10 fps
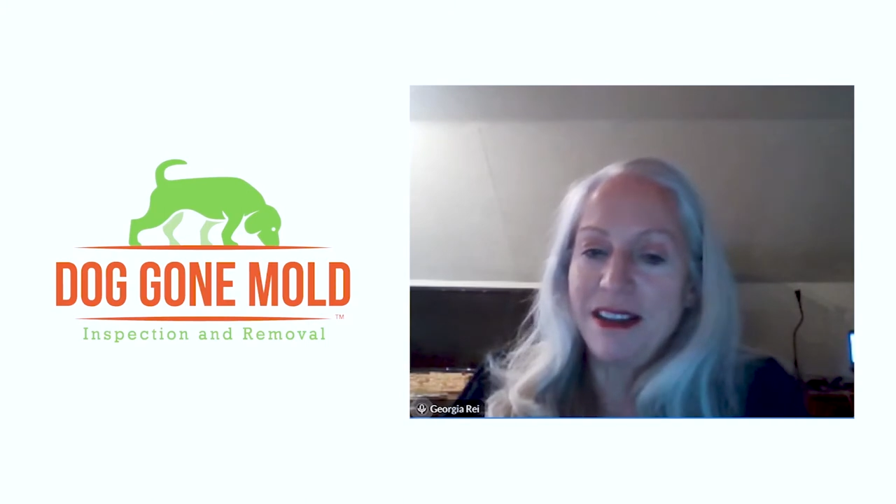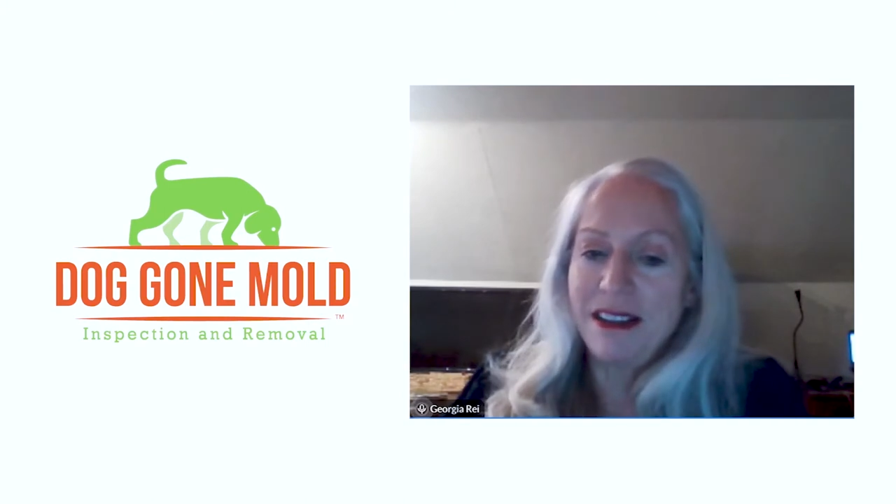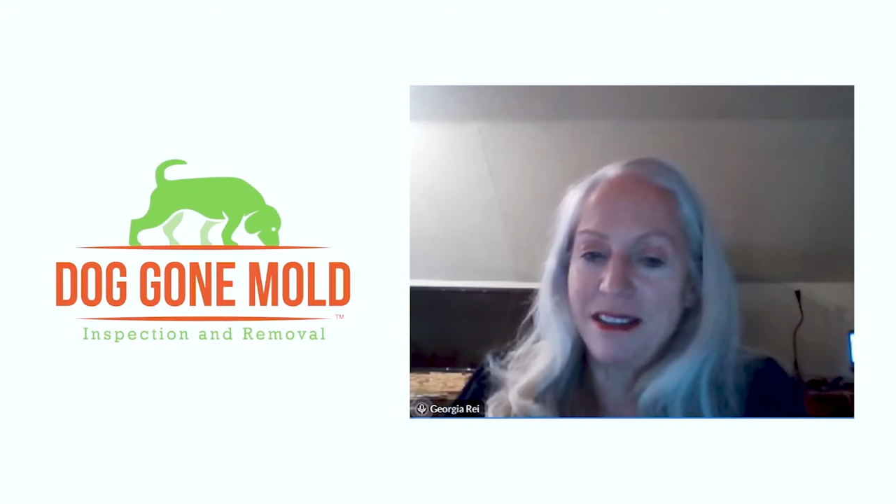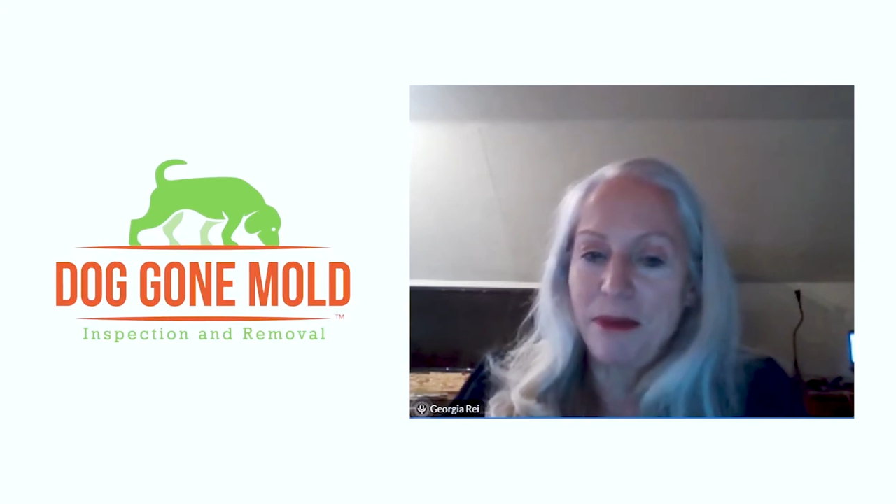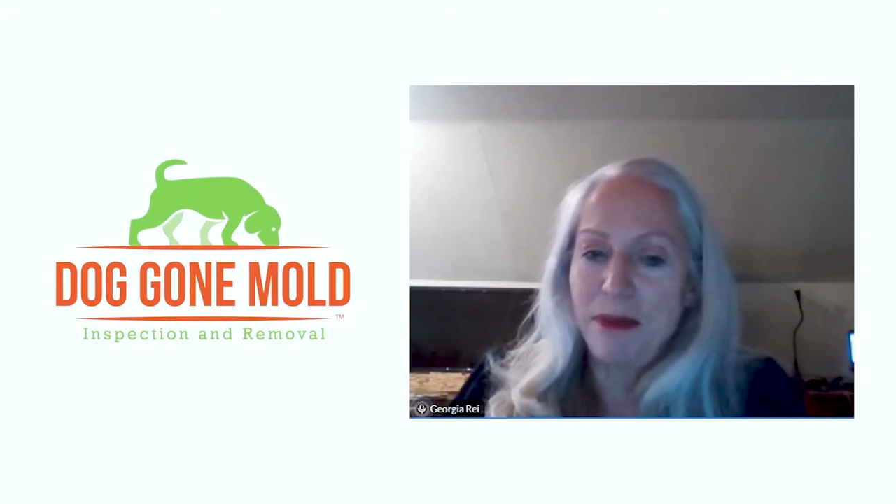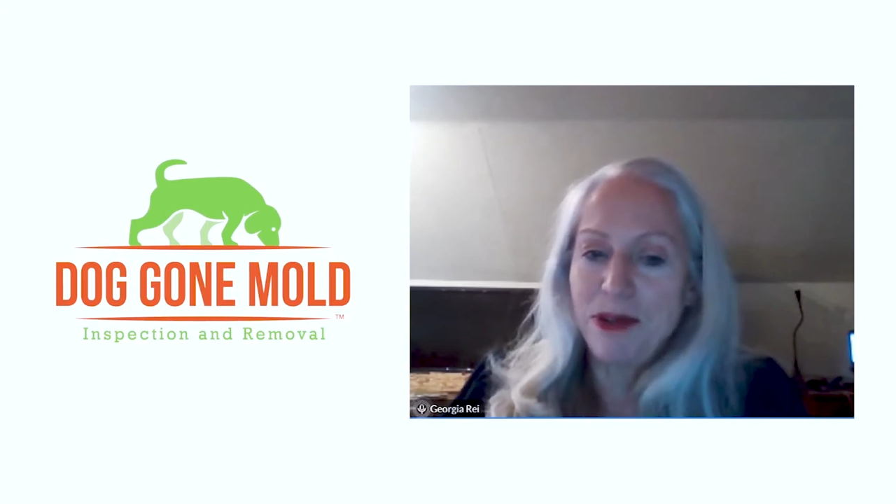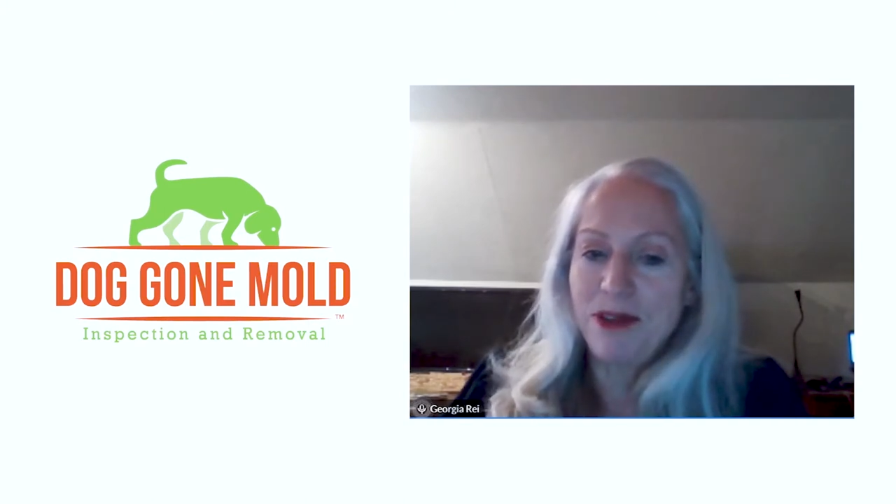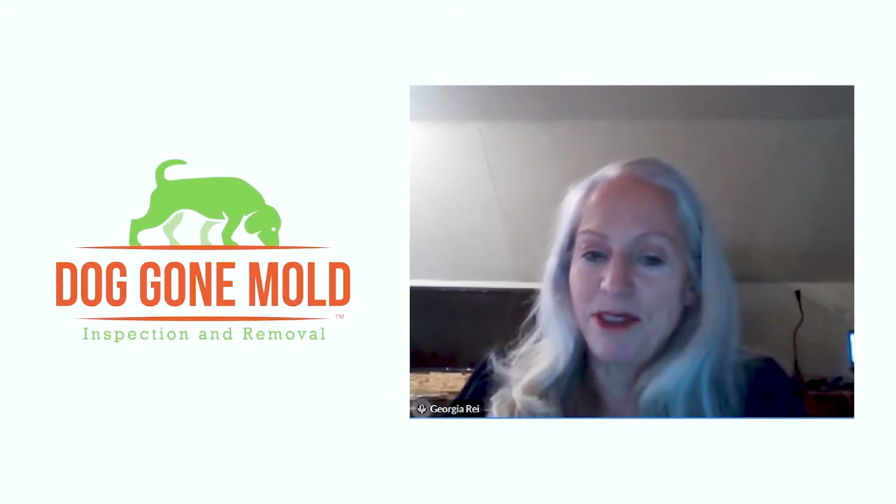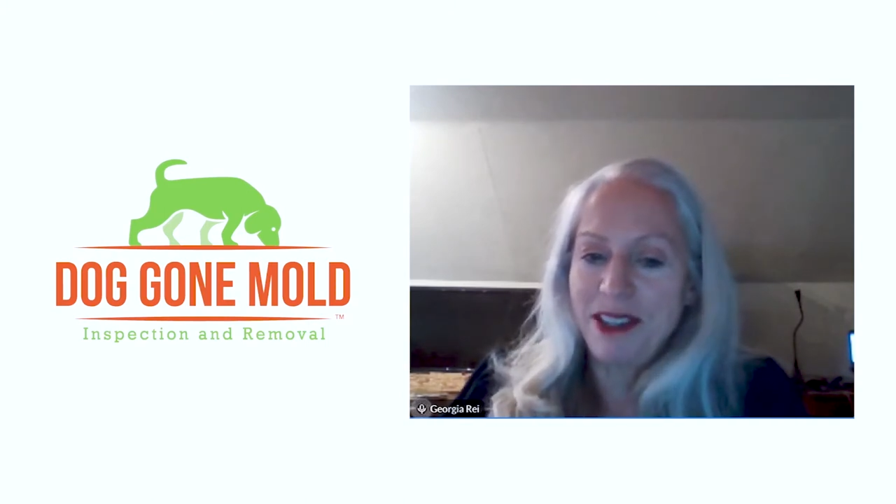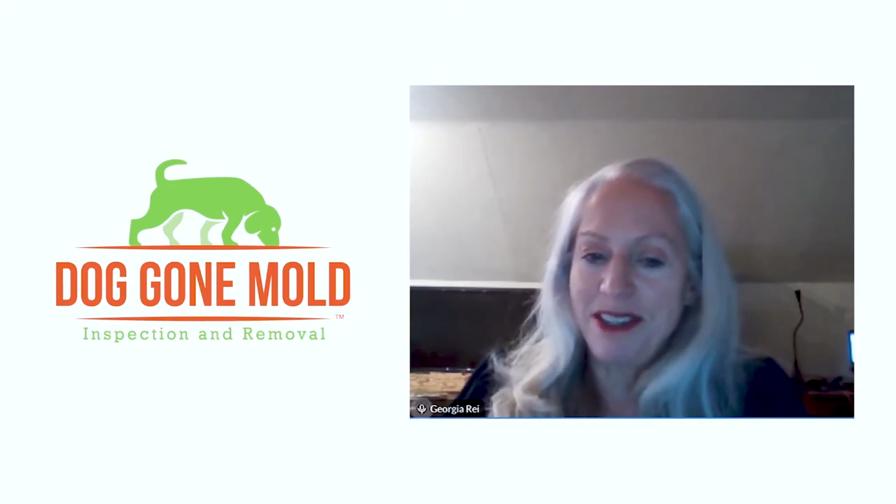diaper
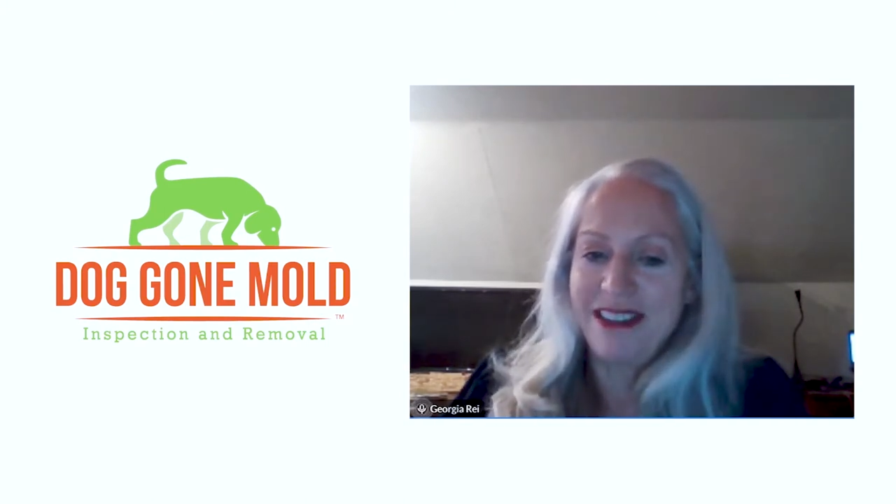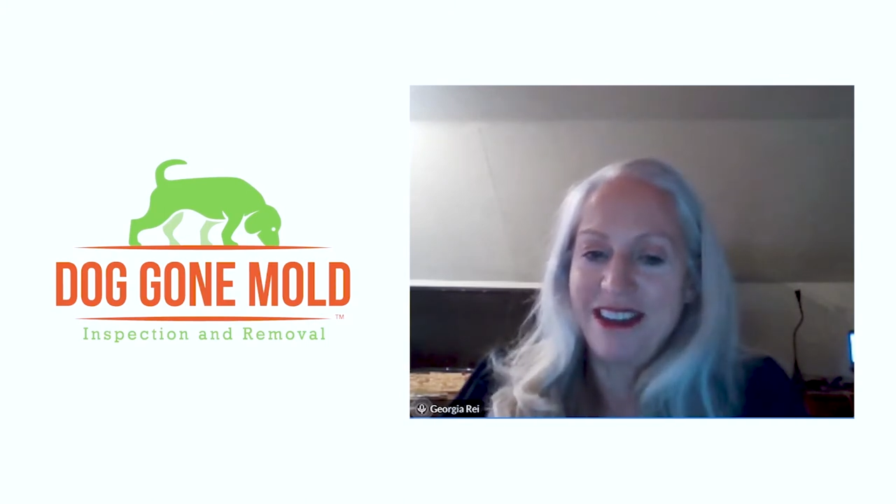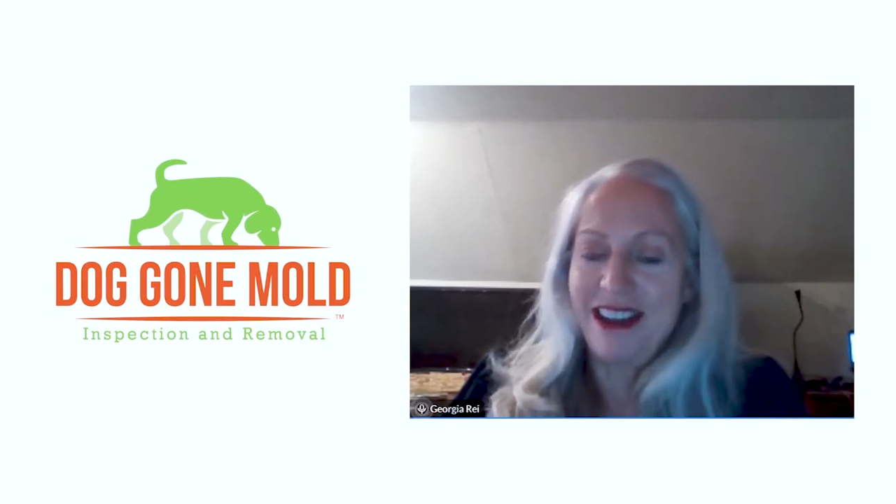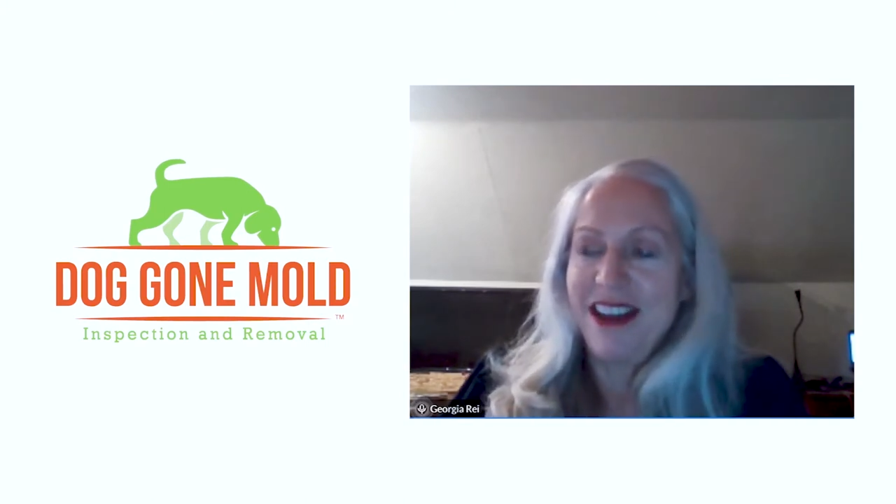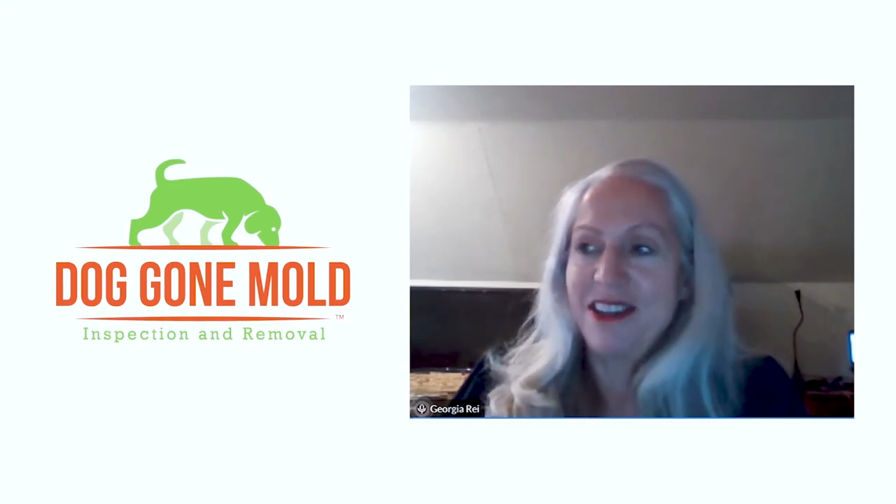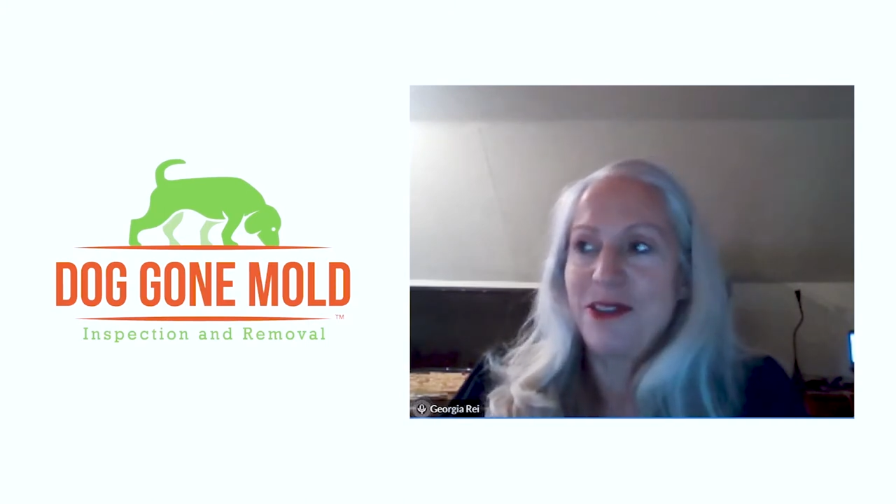service.